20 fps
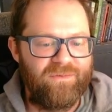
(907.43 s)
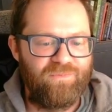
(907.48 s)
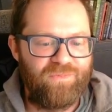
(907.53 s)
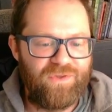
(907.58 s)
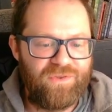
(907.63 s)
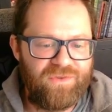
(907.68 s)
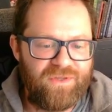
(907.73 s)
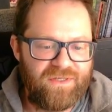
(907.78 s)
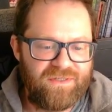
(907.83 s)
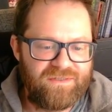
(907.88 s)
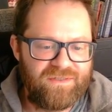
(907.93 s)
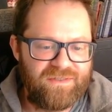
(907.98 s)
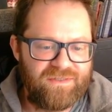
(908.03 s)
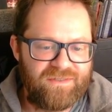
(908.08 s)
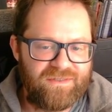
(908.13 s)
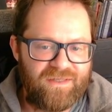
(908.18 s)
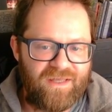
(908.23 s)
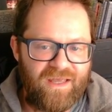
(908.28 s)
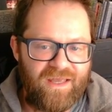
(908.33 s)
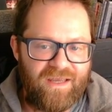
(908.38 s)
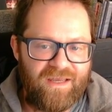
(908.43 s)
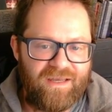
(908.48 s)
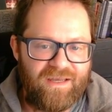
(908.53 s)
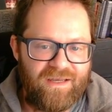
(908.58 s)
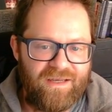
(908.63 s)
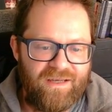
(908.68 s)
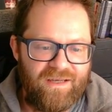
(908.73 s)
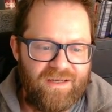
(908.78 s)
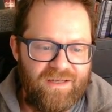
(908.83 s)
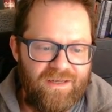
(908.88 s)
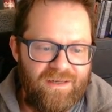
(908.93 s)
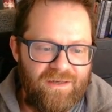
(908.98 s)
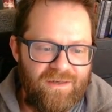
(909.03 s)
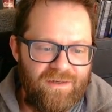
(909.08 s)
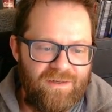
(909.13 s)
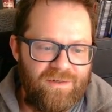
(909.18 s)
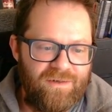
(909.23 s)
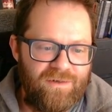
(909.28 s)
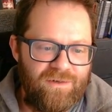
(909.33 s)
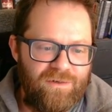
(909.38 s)
But this is like
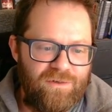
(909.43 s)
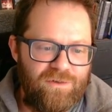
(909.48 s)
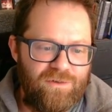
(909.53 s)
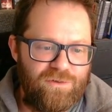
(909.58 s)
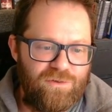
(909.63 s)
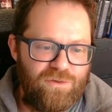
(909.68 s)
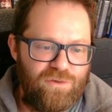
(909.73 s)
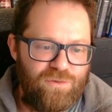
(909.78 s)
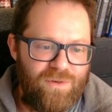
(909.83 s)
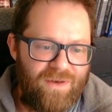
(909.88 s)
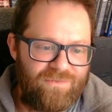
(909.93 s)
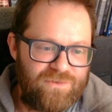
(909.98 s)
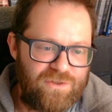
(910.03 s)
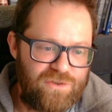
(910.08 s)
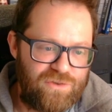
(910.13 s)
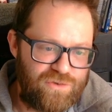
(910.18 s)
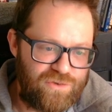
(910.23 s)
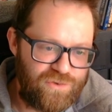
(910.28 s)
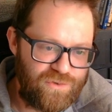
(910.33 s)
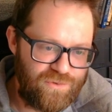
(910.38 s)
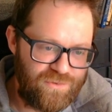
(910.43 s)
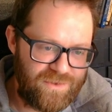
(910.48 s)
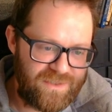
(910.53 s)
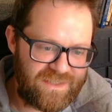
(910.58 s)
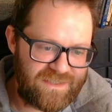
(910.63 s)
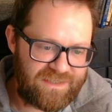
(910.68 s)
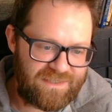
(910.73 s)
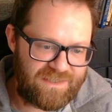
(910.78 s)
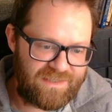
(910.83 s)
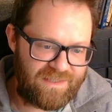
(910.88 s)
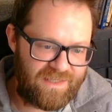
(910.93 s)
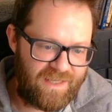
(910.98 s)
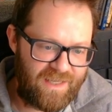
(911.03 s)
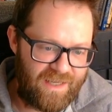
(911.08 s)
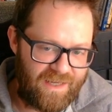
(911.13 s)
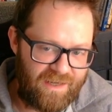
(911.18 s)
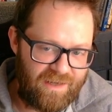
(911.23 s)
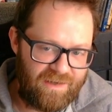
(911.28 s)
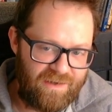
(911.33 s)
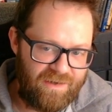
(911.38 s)
you have to do this
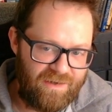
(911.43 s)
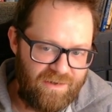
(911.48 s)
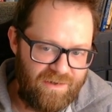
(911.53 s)
thing